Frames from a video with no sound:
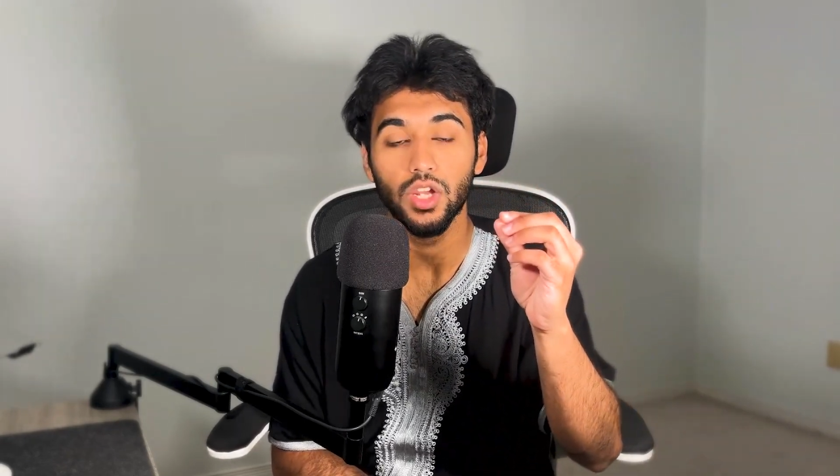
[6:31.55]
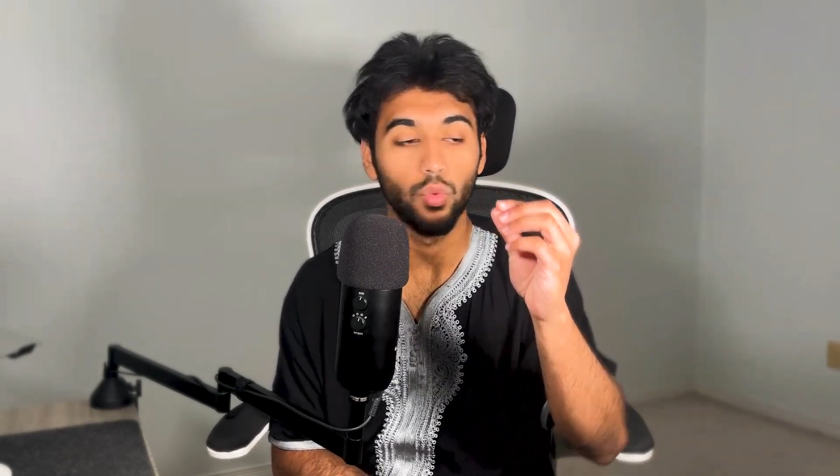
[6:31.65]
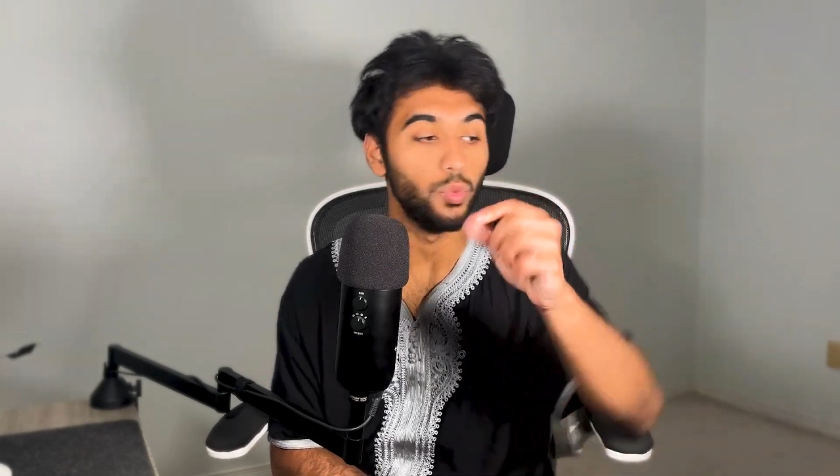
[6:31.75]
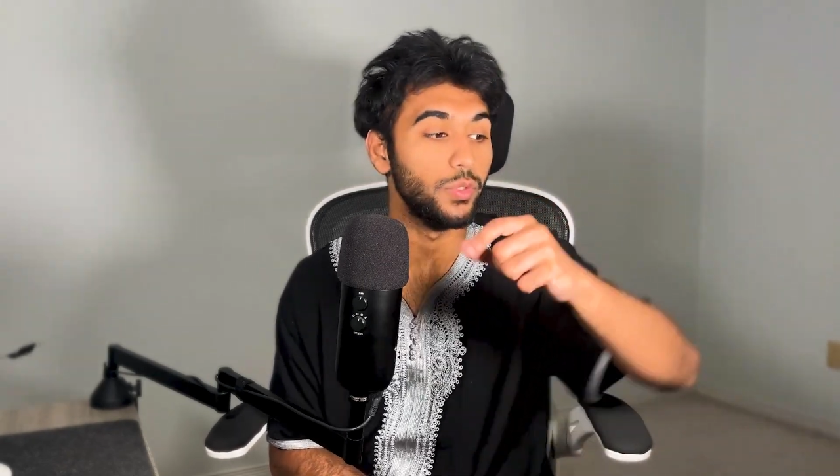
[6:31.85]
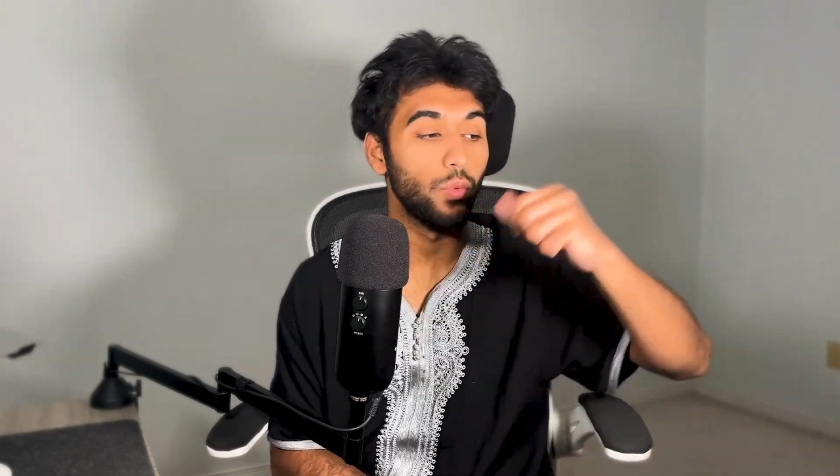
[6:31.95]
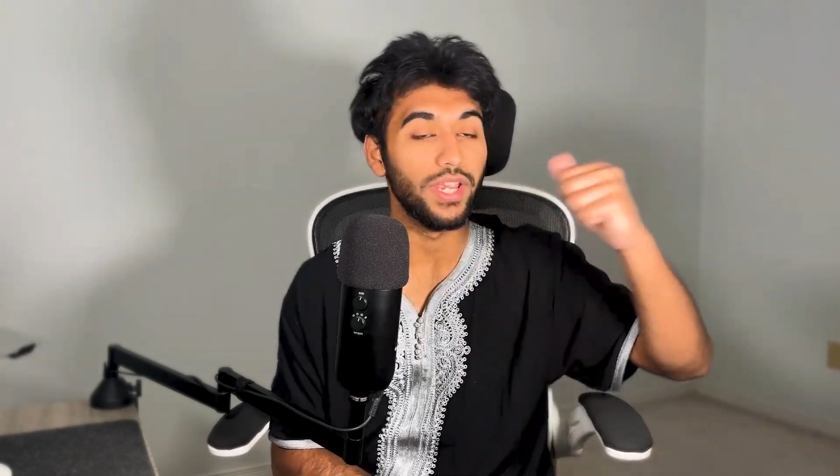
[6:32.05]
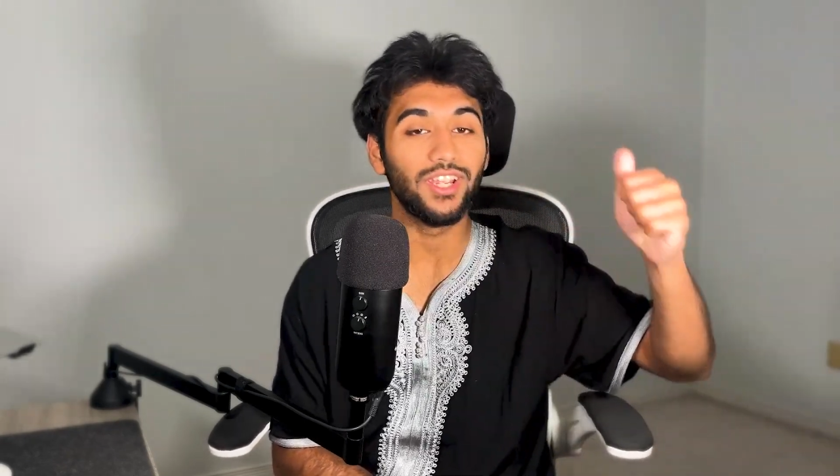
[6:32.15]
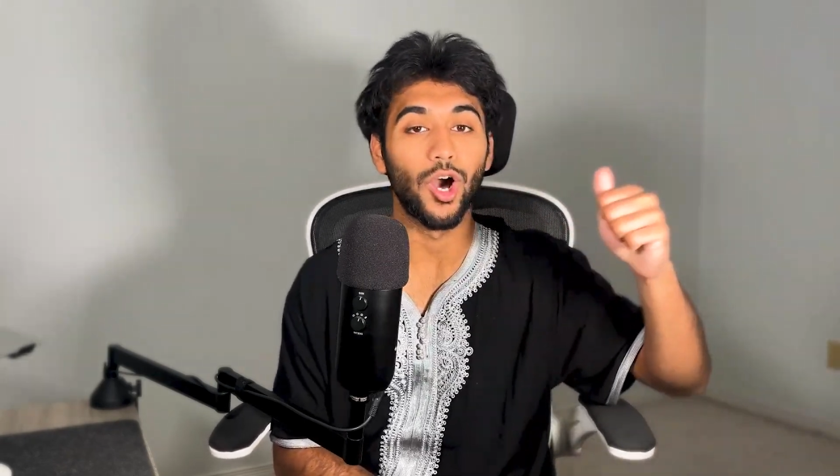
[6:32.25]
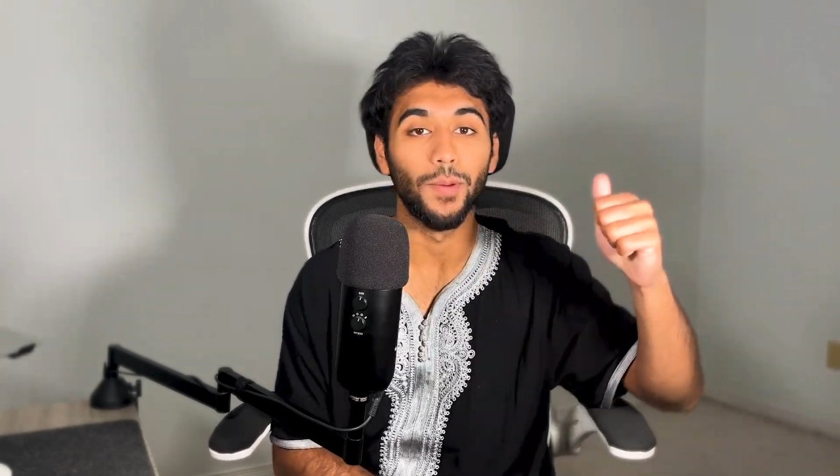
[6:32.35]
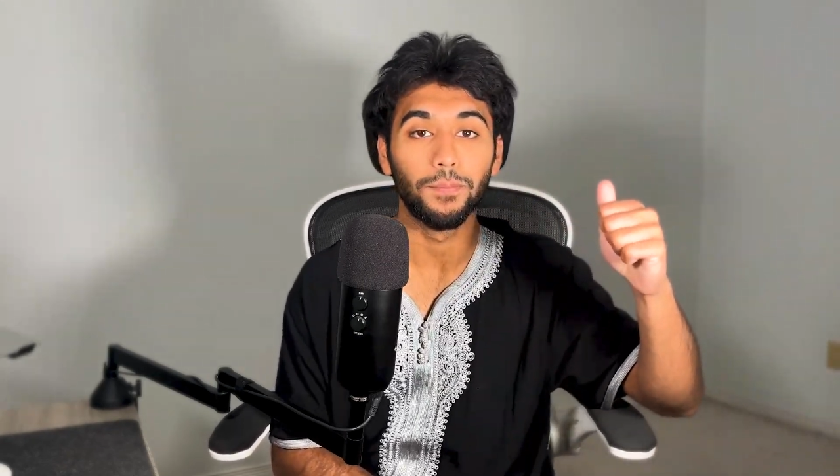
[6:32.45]
We wake
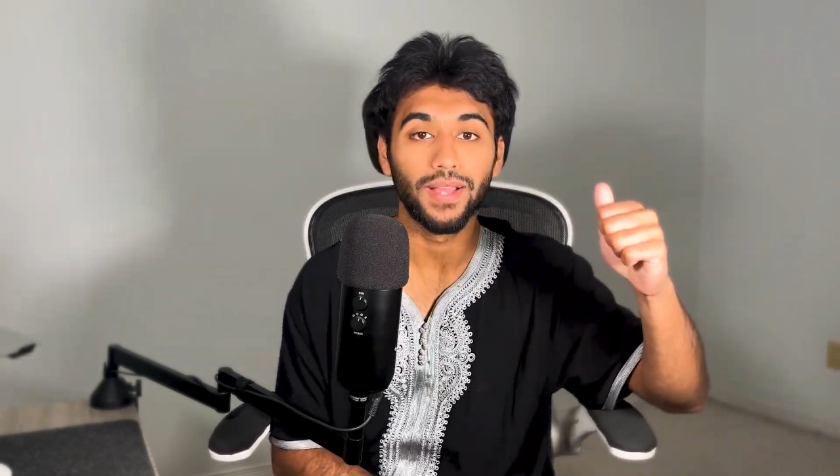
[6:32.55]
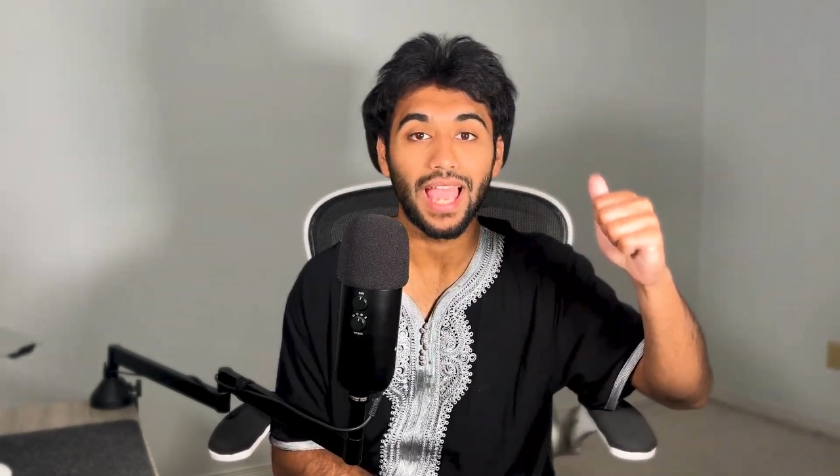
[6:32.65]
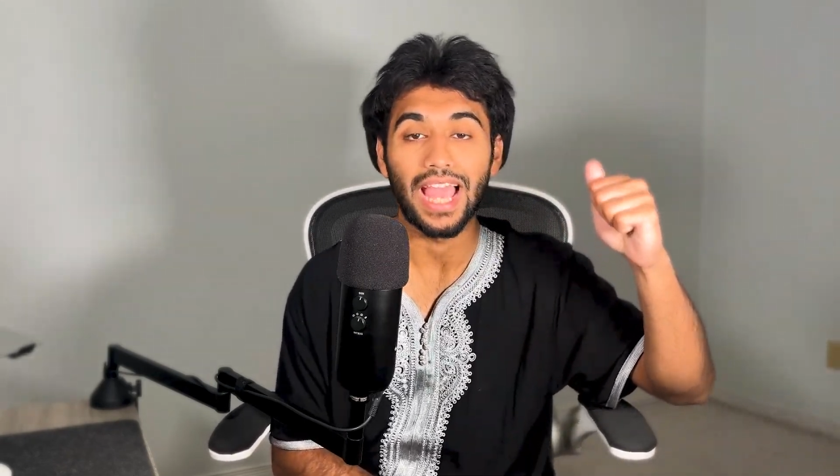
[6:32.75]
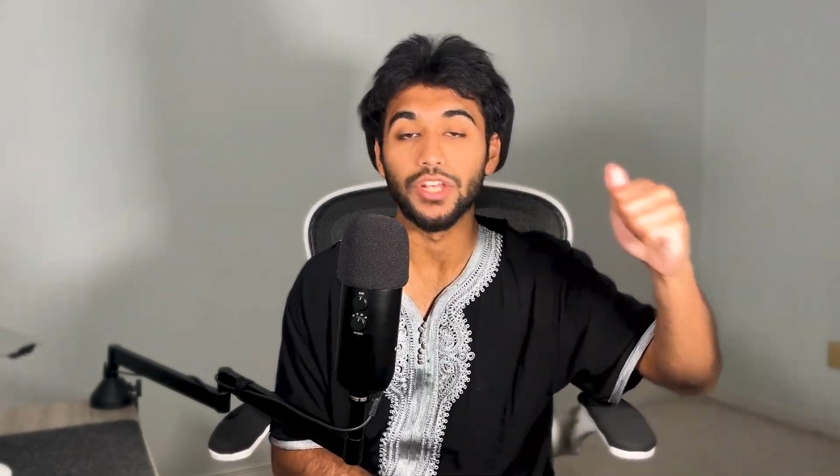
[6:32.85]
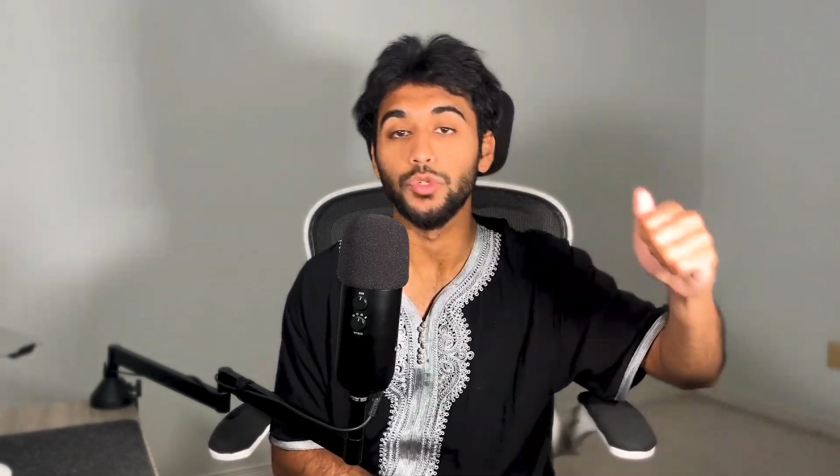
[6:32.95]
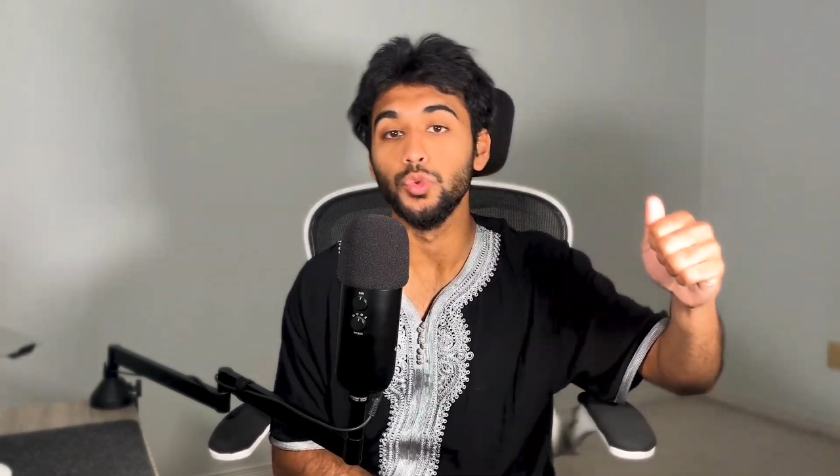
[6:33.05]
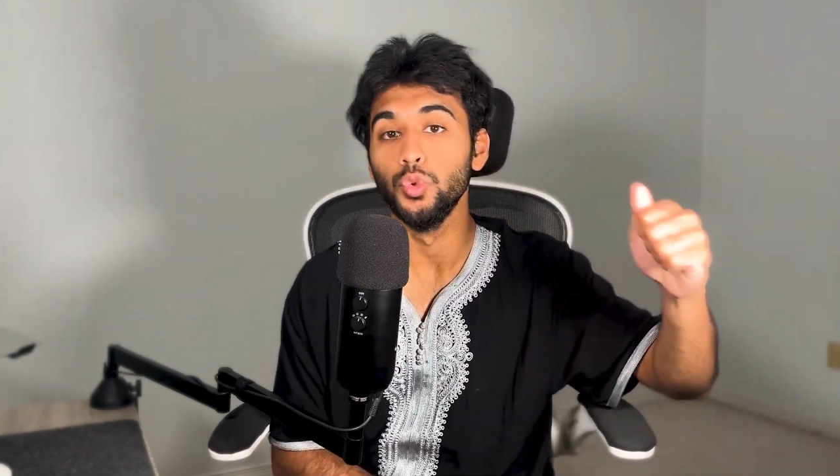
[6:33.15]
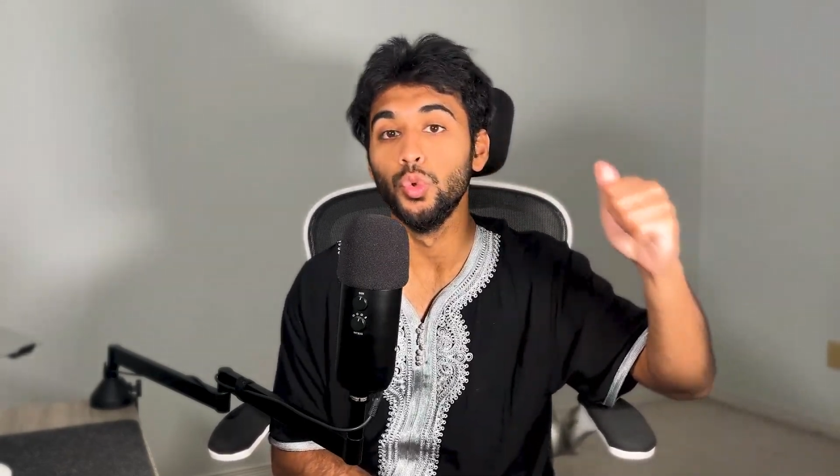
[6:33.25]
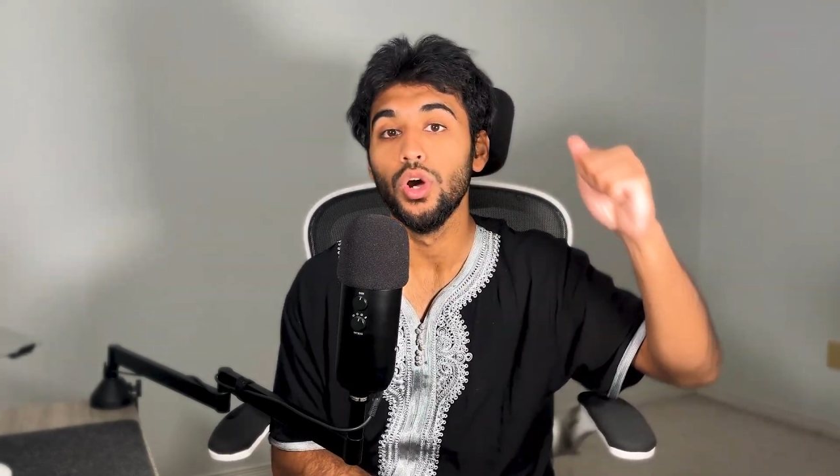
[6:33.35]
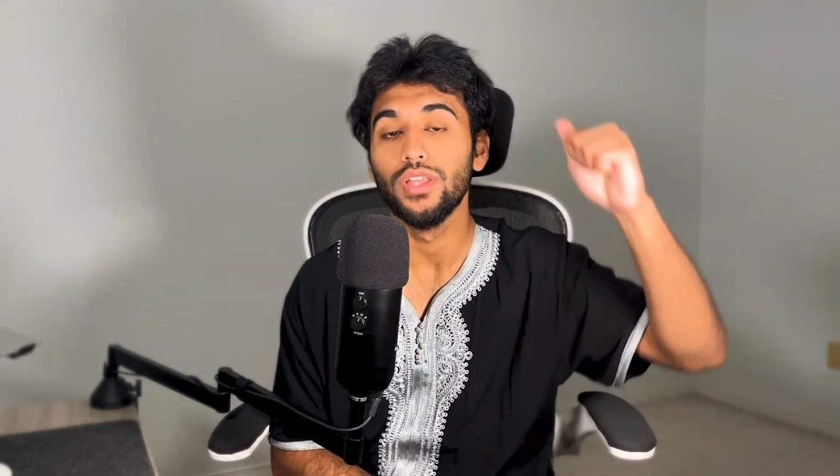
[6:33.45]
up and do